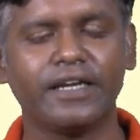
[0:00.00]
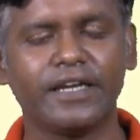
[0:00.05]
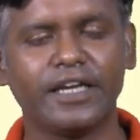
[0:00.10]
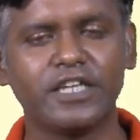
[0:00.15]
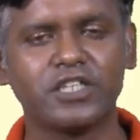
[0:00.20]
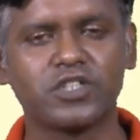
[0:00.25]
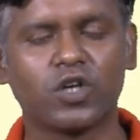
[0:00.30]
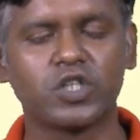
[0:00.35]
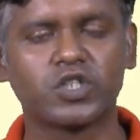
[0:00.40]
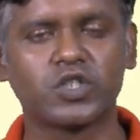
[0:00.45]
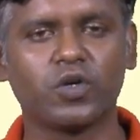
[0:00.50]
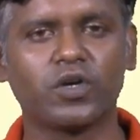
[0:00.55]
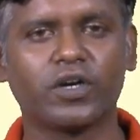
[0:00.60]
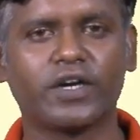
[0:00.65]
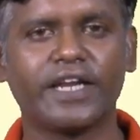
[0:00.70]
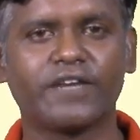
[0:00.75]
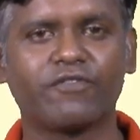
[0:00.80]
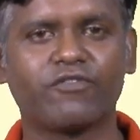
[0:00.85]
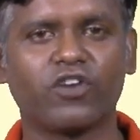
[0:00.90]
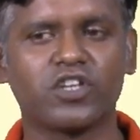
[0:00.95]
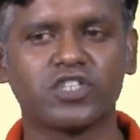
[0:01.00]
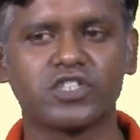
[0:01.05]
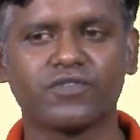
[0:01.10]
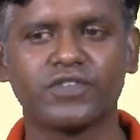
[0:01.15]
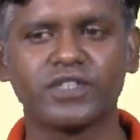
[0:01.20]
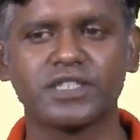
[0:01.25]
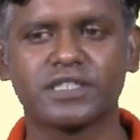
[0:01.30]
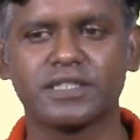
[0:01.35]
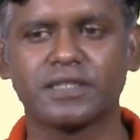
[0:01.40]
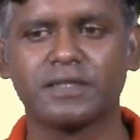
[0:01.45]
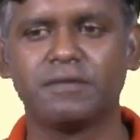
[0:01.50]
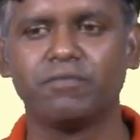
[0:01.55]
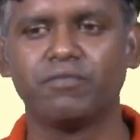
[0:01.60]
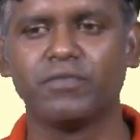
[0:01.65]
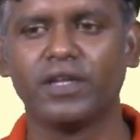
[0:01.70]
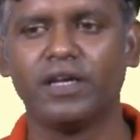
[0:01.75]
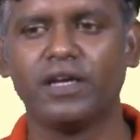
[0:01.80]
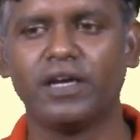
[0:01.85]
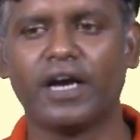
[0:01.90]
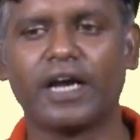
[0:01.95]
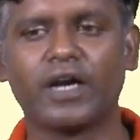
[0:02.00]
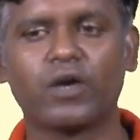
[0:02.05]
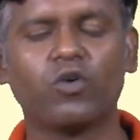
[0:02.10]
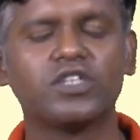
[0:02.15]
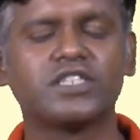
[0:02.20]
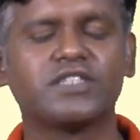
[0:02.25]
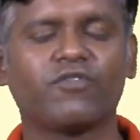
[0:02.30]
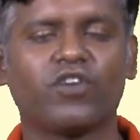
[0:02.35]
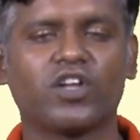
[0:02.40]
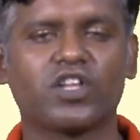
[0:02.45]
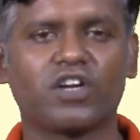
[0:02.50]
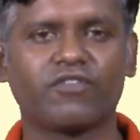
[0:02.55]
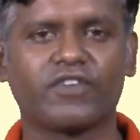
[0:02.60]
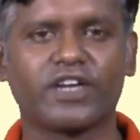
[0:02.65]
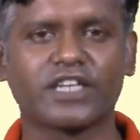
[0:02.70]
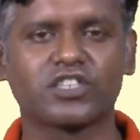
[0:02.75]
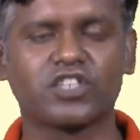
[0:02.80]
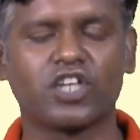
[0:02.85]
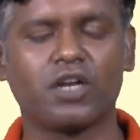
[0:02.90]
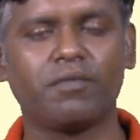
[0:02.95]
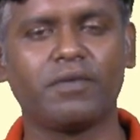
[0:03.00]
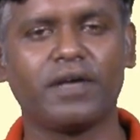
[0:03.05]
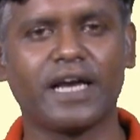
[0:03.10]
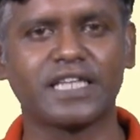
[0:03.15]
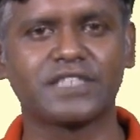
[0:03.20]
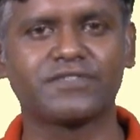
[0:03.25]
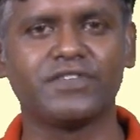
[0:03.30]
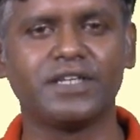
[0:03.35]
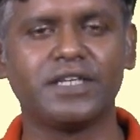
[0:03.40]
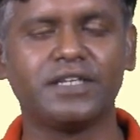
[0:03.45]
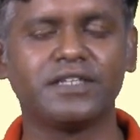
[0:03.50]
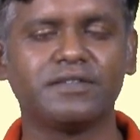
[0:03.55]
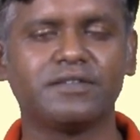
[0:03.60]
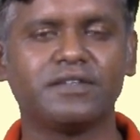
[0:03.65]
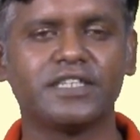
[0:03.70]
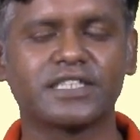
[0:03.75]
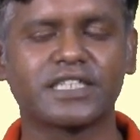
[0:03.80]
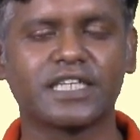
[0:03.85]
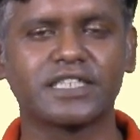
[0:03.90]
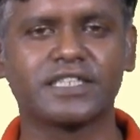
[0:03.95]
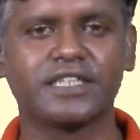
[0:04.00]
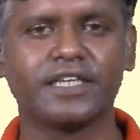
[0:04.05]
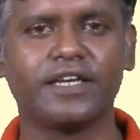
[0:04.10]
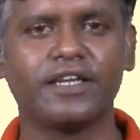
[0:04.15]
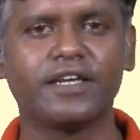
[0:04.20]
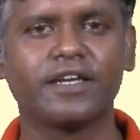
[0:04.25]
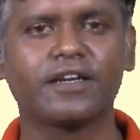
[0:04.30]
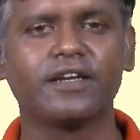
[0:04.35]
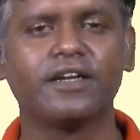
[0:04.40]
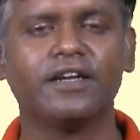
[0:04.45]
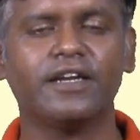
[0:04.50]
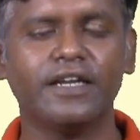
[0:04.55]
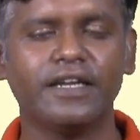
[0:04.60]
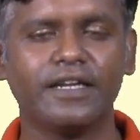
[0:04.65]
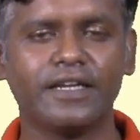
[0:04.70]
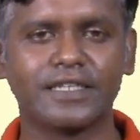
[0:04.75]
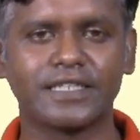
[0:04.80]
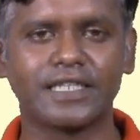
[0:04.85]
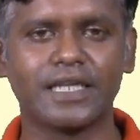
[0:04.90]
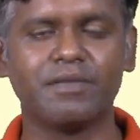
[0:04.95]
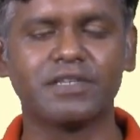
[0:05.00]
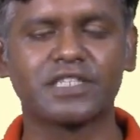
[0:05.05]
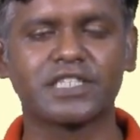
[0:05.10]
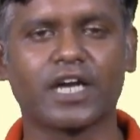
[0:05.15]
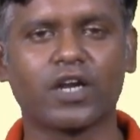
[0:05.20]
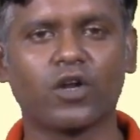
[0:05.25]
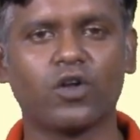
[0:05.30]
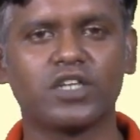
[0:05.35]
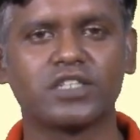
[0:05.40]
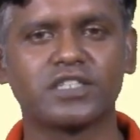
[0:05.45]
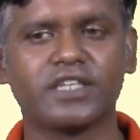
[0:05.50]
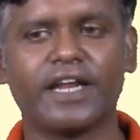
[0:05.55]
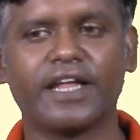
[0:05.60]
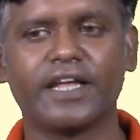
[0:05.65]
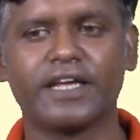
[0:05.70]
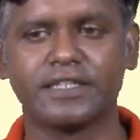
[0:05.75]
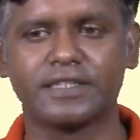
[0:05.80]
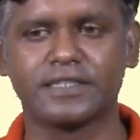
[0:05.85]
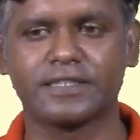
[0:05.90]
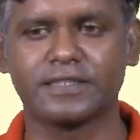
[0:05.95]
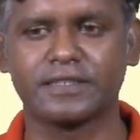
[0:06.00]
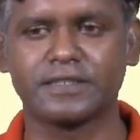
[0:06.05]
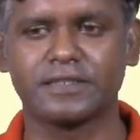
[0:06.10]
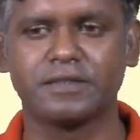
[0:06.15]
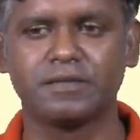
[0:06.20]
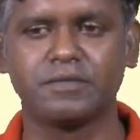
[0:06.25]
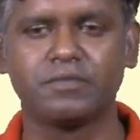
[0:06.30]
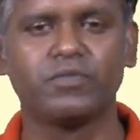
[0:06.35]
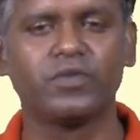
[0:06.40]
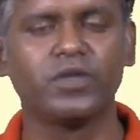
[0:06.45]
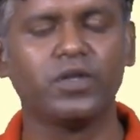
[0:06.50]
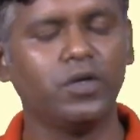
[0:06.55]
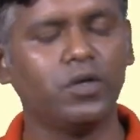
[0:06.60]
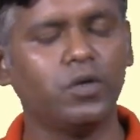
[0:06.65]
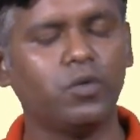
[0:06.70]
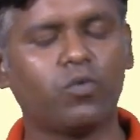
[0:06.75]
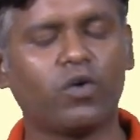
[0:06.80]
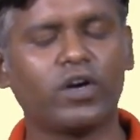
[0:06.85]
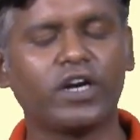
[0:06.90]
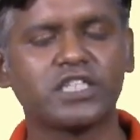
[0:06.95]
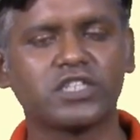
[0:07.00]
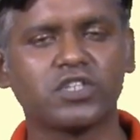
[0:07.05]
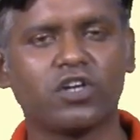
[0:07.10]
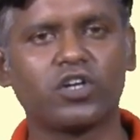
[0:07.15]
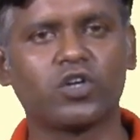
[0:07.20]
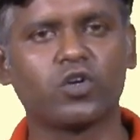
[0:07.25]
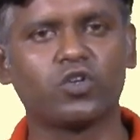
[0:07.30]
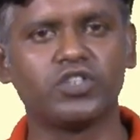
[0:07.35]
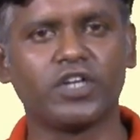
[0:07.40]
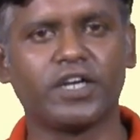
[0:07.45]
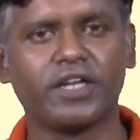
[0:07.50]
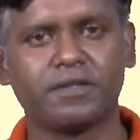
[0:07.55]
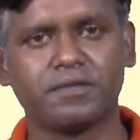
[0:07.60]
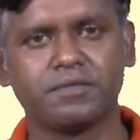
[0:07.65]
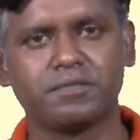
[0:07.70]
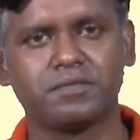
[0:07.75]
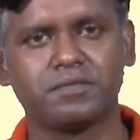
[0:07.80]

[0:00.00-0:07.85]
He is also a Greek philosopher. And who is the father of taxonomy, as we discussed earlier? His name is Carolus Linnaeus. What is ontogeny?